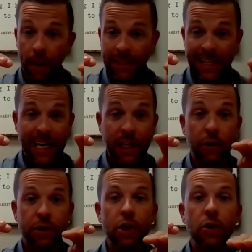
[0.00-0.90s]
Let's say in
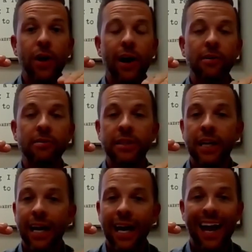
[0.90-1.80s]
year two there's
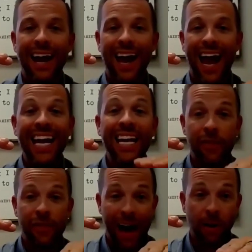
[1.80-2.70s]

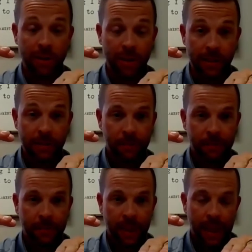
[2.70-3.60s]
80,000
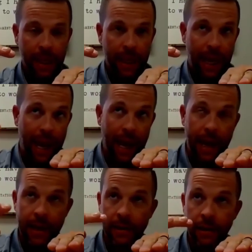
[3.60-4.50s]

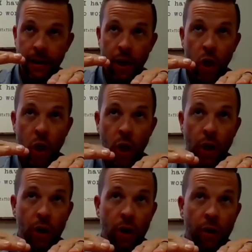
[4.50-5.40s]
and
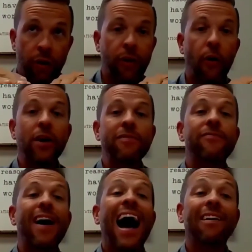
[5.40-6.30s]

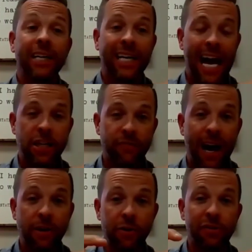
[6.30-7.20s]
35 in cash
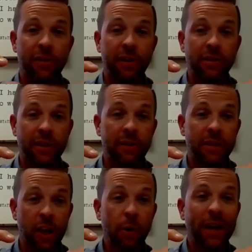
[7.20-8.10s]
value. So there's
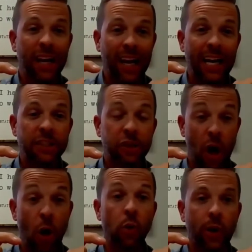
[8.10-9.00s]
a little bit less
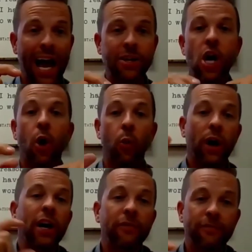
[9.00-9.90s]
total cash. We're
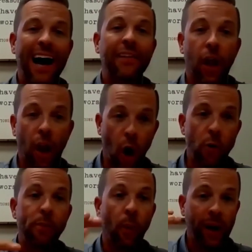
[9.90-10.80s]
going to find the
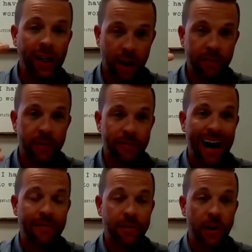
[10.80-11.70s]
low point of the
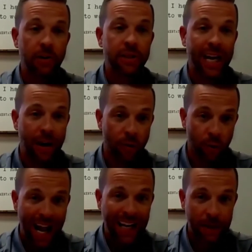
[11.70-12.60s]
5 years and
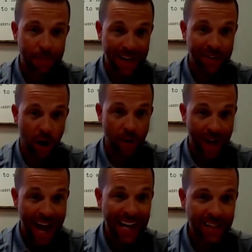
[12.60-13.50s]
write it based on
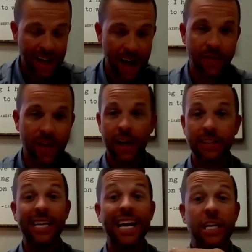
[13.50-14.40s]
that. And then
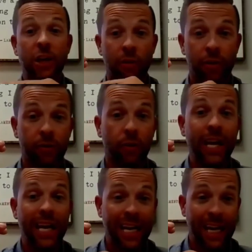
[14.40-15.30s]
let's say at year
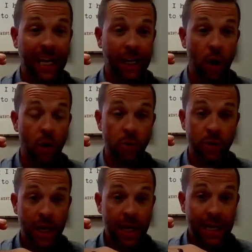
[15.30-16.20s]
three, it
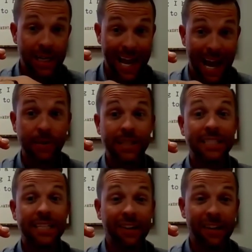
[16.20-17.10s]
goes down to
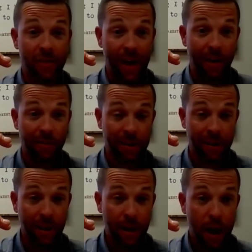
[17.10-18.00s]

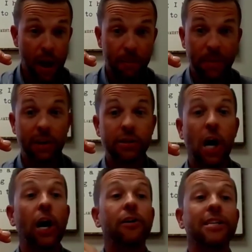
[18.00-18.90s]
60,000, but there's
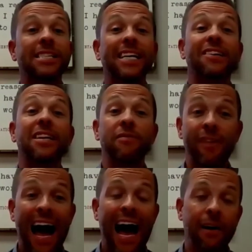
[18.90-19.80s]

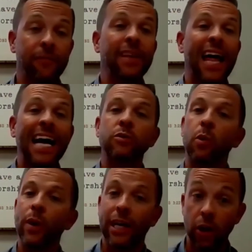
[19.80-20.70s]
165. Then that's
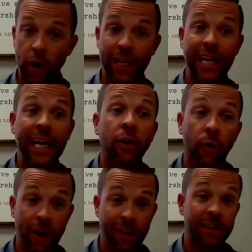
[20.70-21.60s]
when we could look at an
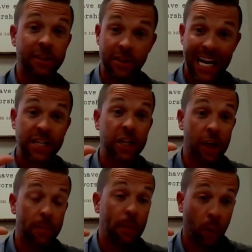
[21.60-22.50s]
increase, because there's actually a
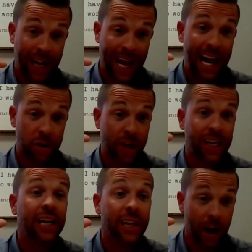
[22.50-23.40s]
little bit more cash
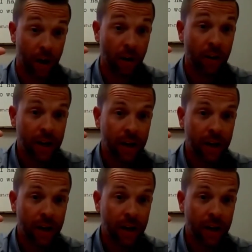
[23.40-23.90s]
in there